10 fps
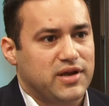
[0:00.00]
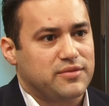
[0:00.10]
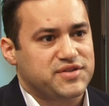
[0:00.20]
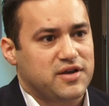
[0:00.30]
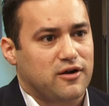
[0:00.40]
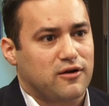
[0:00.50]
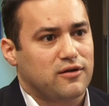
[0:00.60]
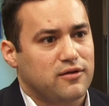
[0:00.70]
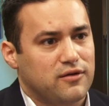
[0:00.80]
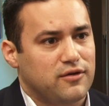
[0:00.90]
when He was here,
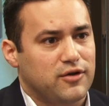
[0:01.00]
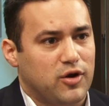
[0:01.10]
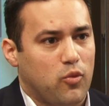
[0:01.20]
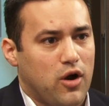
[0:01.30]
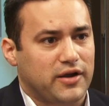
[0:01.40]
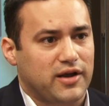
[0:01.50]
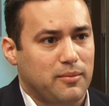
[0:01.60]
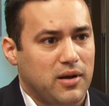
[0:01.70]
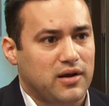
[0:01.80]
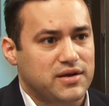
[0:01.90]
you know, walking
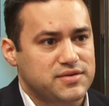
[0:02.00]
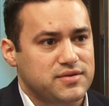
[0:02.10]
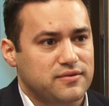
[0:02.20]
among us.